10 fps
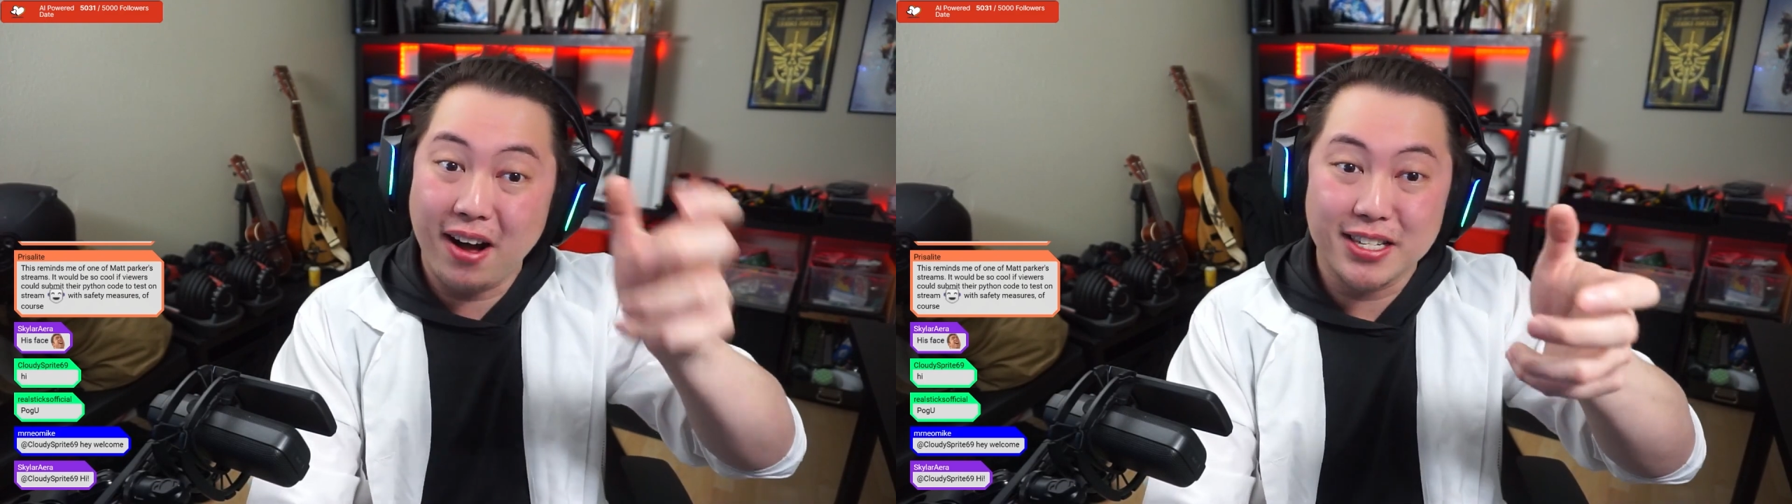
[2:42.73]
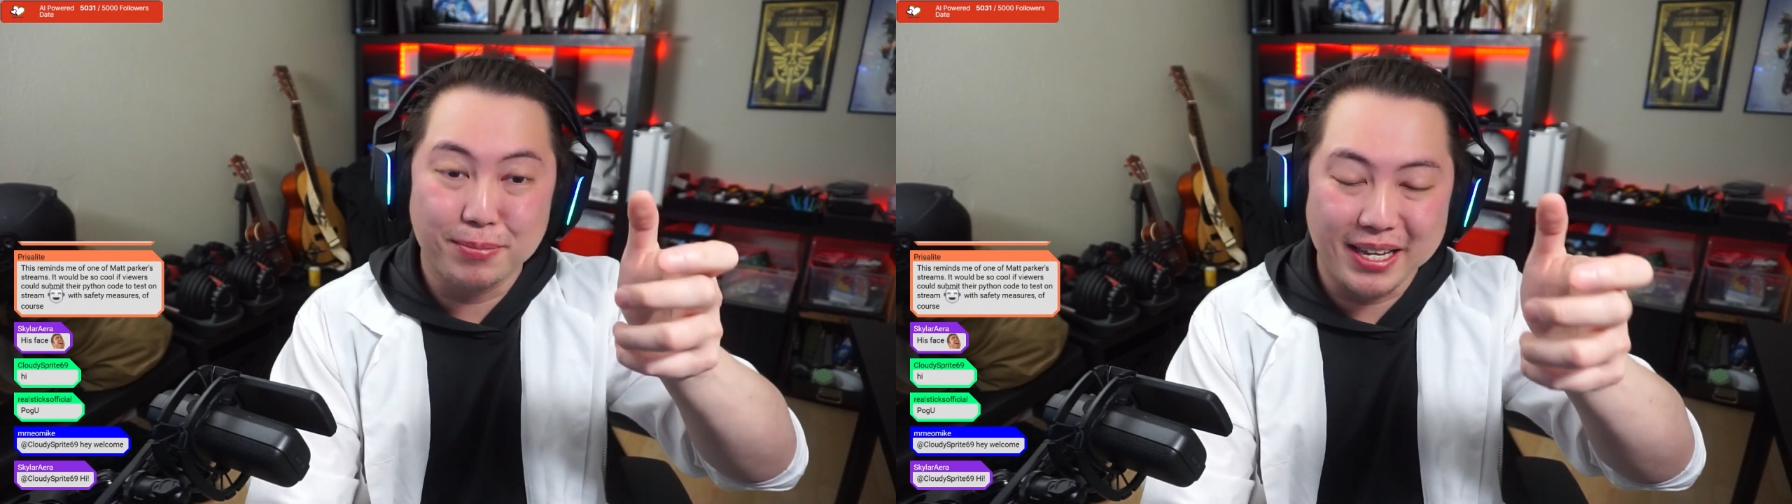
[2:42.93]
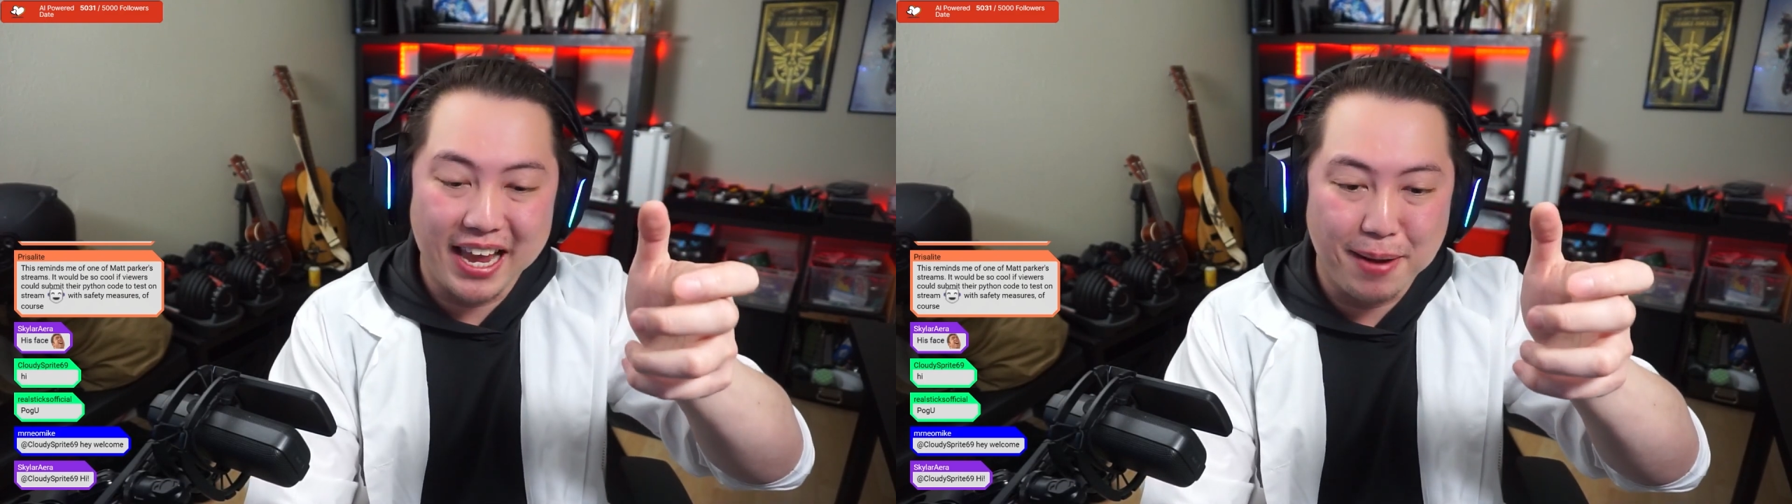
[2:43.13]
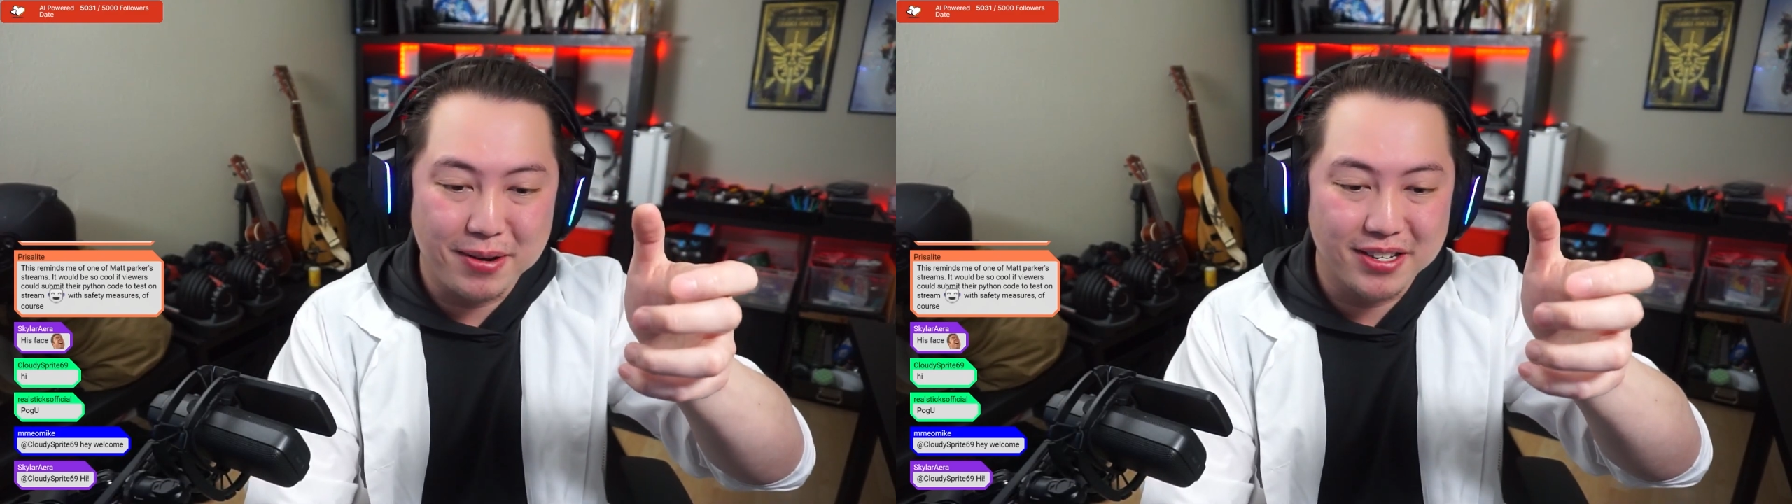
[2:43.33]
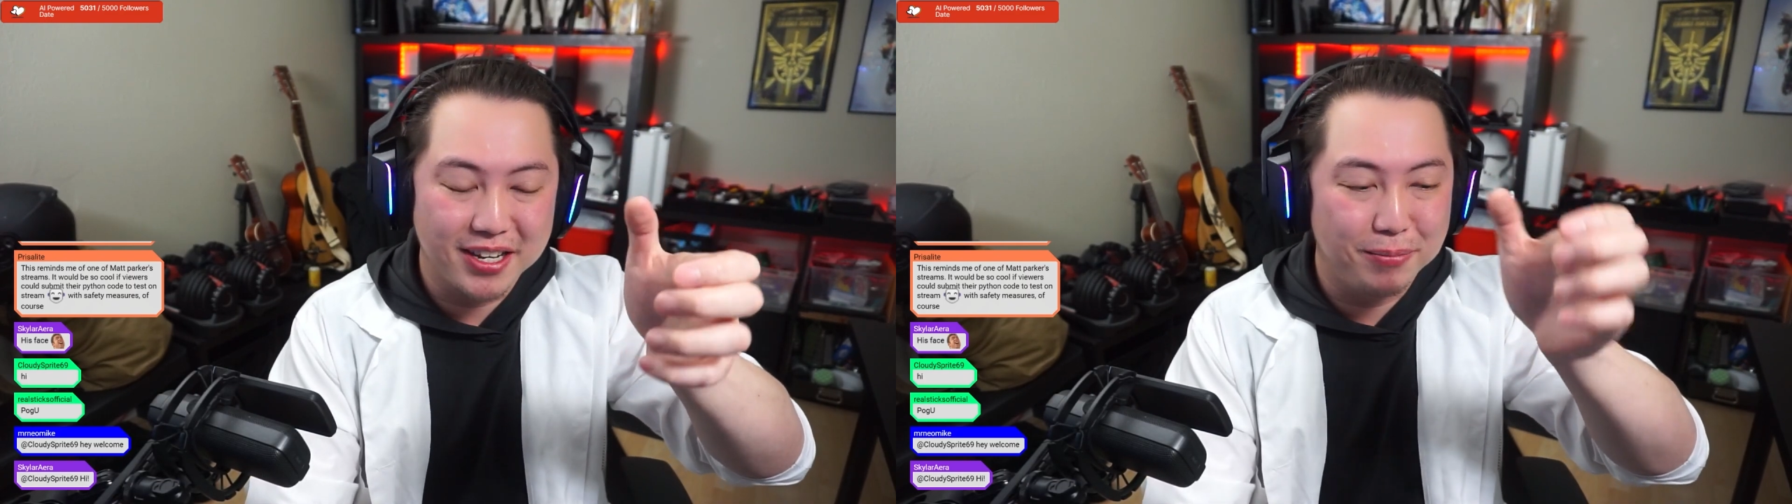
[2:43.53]
possibly
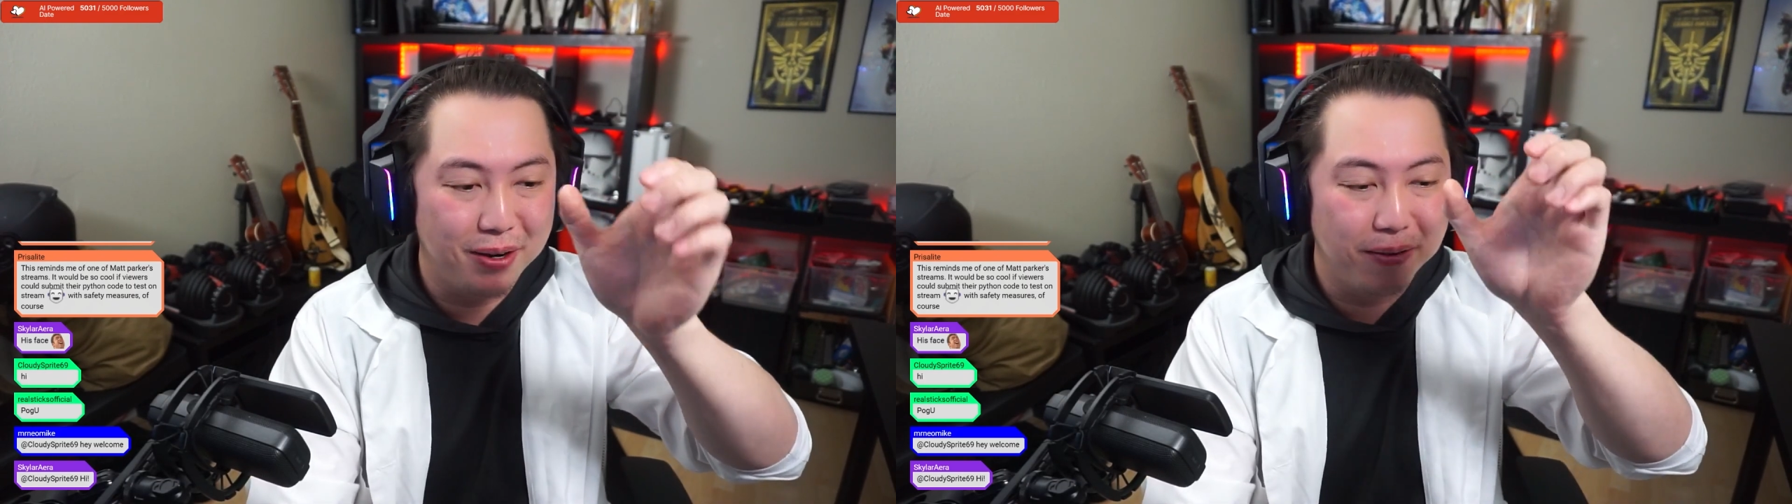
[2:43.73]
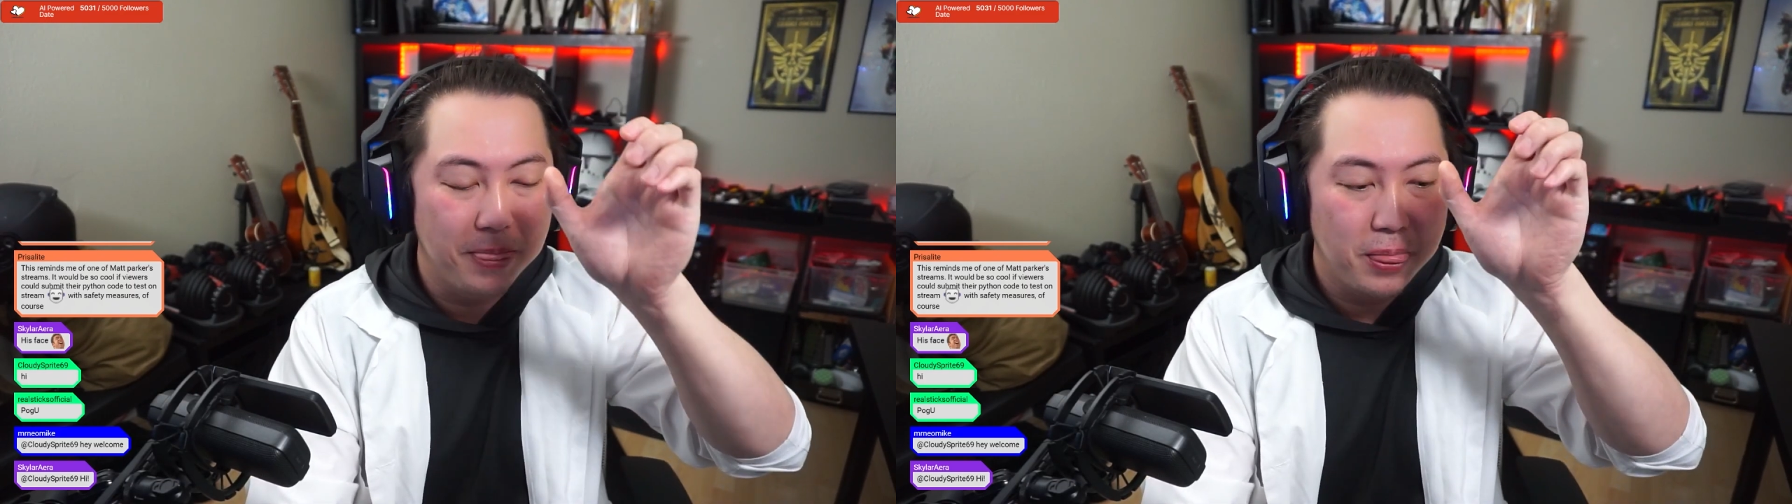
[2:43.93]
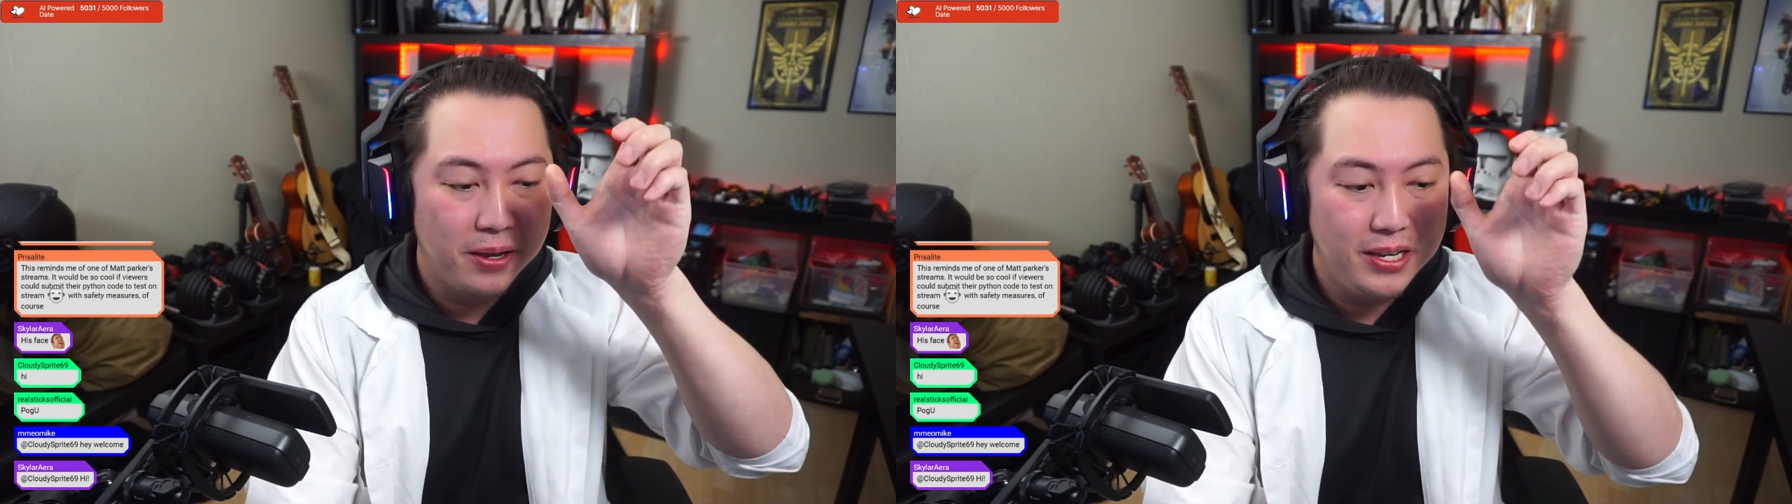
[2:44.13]
happened to someone